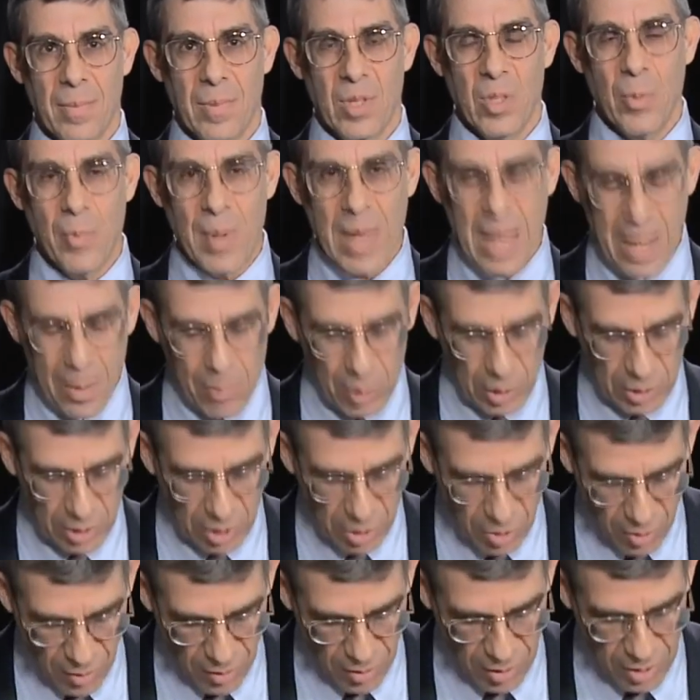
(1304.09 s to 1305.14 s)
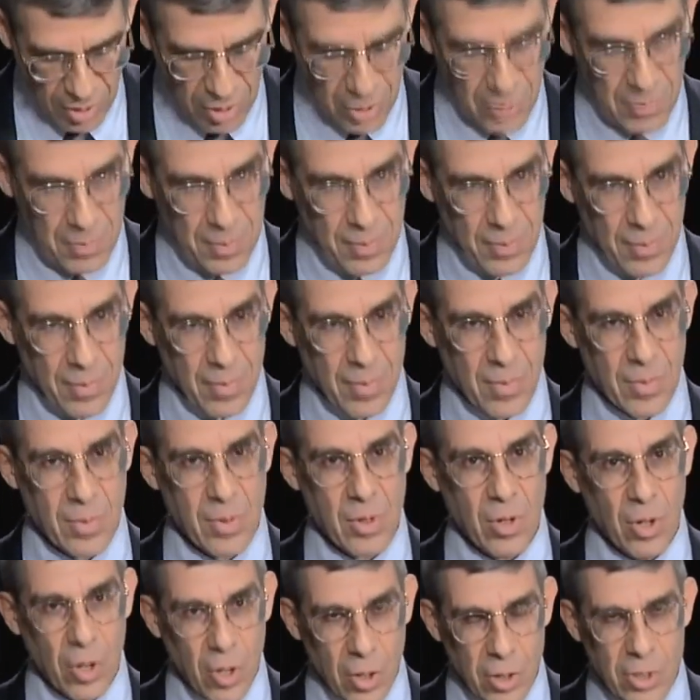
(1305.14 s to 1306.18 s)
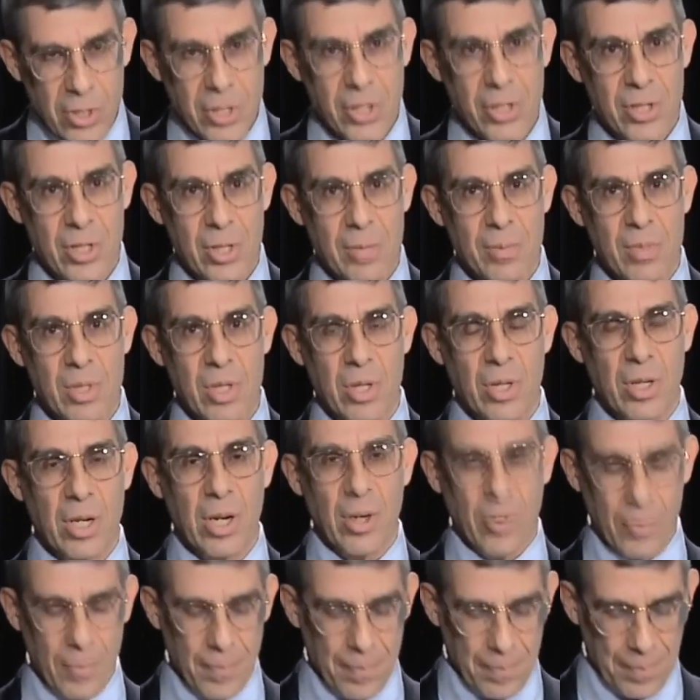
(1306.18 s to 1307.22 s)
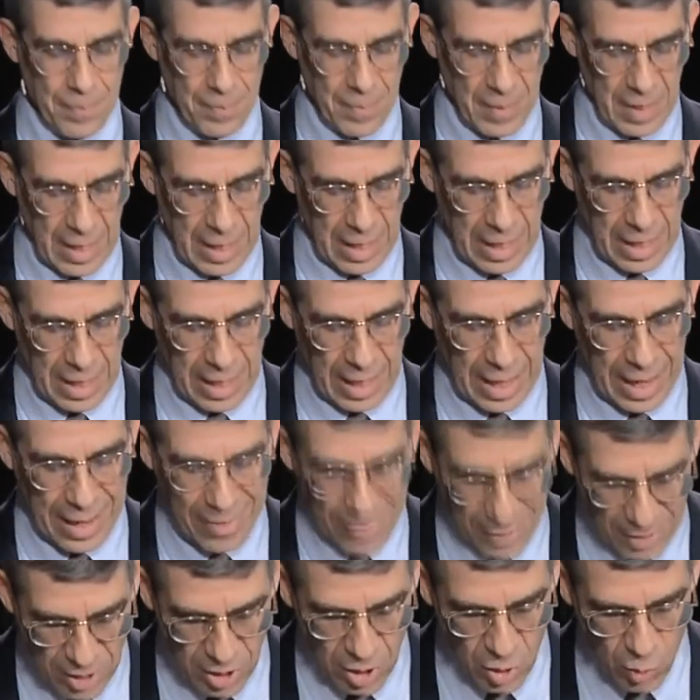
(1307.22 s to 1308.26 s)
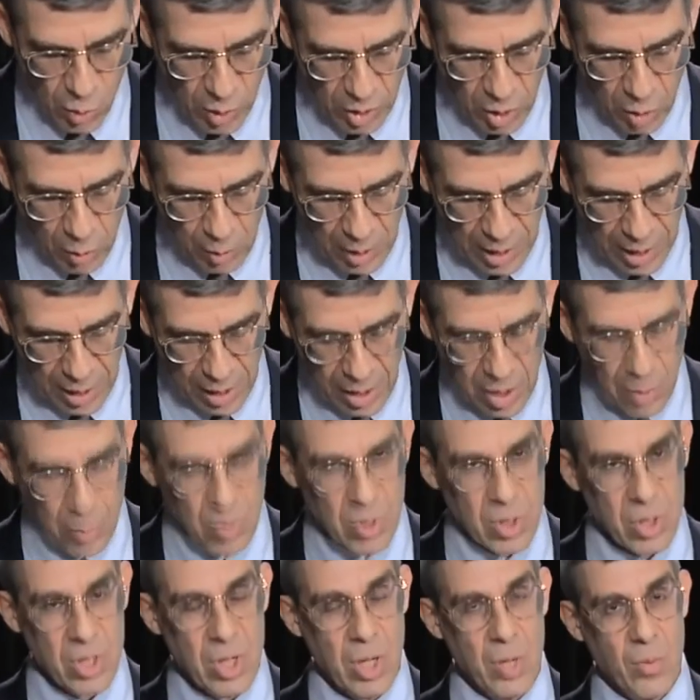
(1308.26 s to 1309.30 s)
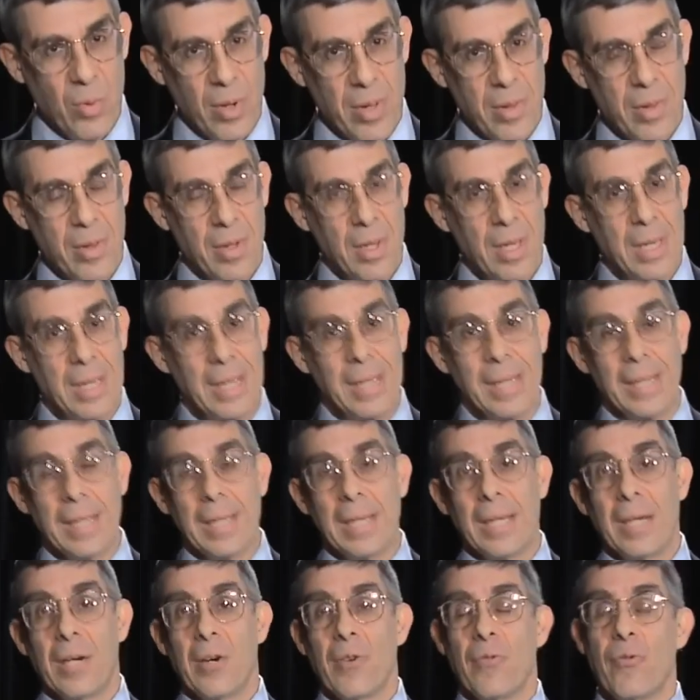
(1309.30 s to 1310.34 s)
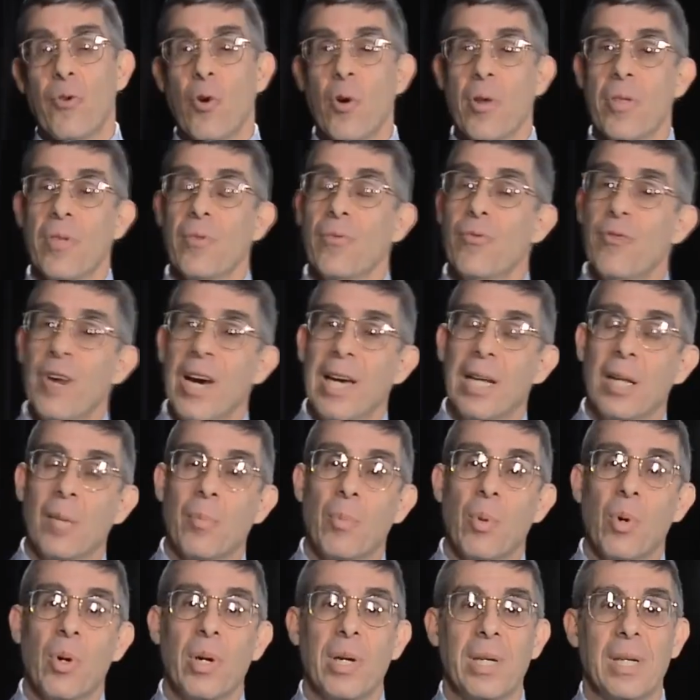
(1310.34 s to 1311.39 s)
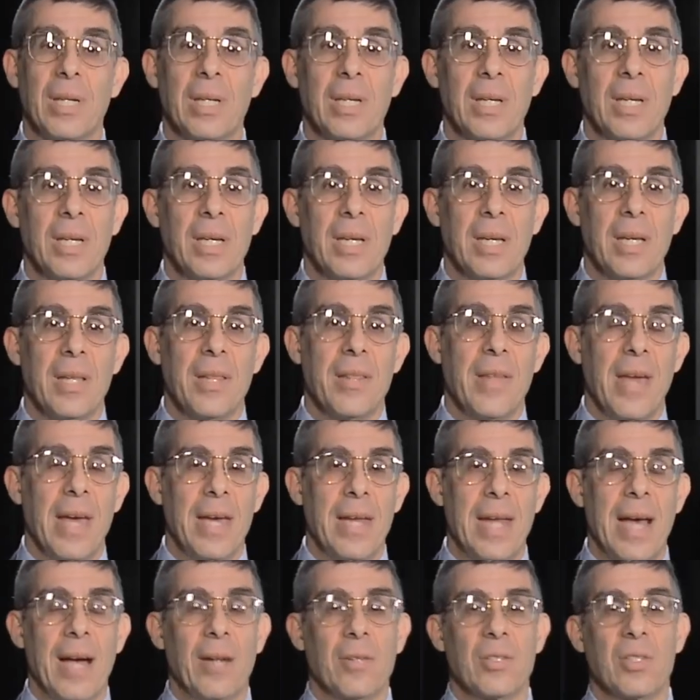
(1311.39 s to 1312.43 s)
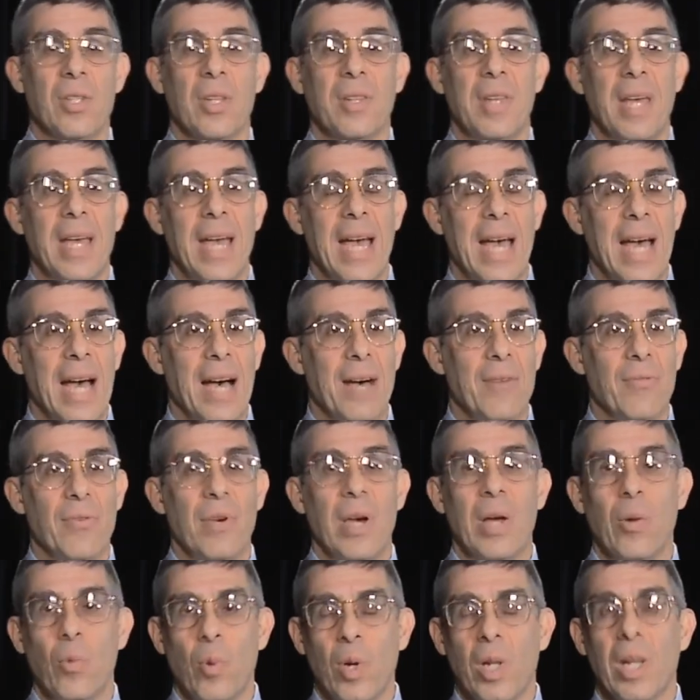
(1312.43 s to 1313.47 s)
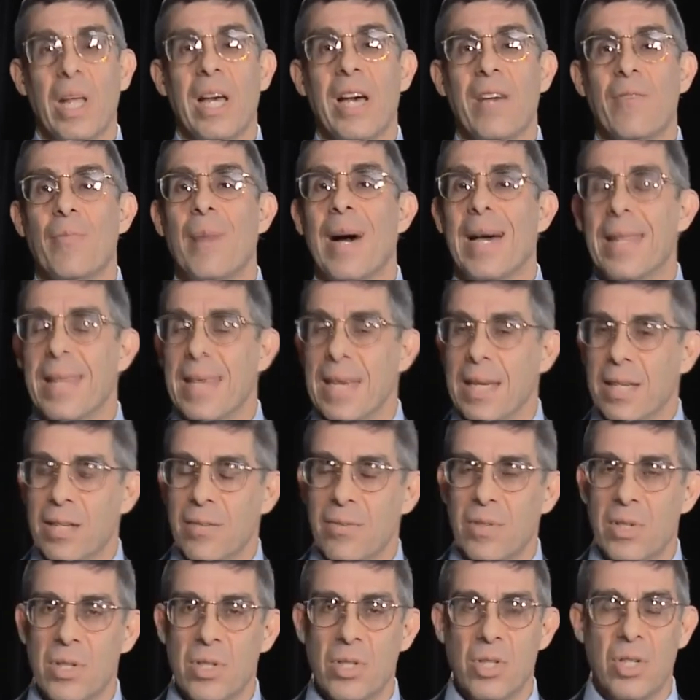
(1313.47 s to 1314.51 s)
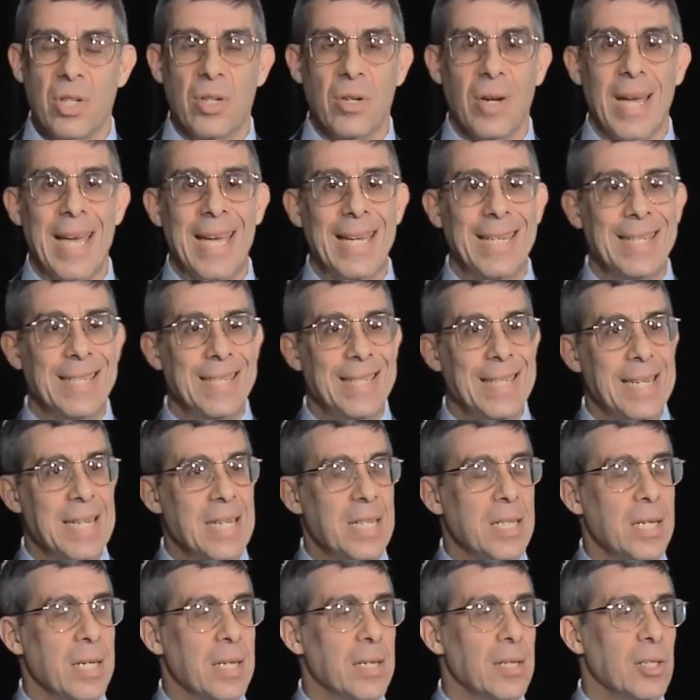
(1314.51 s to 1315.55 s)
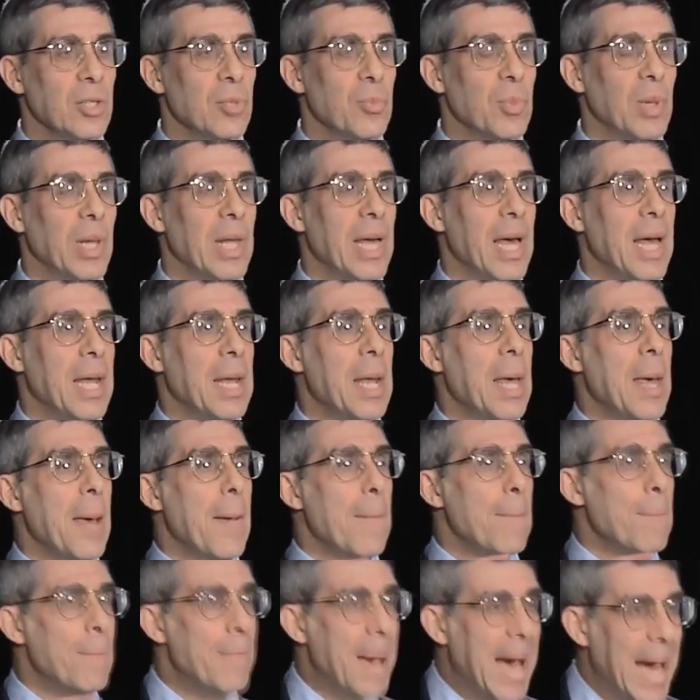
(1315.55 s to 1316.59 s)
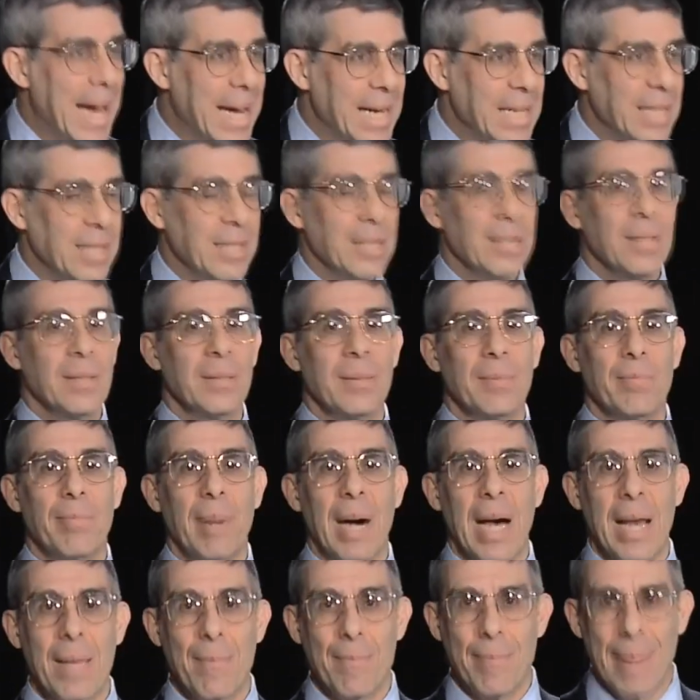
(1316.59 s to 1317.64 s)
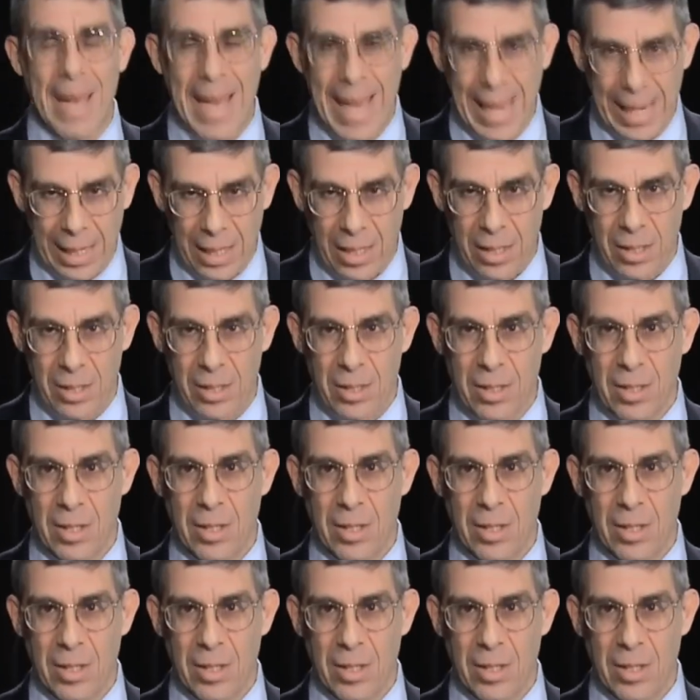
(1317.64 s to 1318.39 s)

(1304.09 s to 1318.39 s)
to be able to do this. All systems are go. And this is what they're planning to proceed with. Fourth and final point, they announce that they have and will have by the end of this year a detailed plan, bank by bank,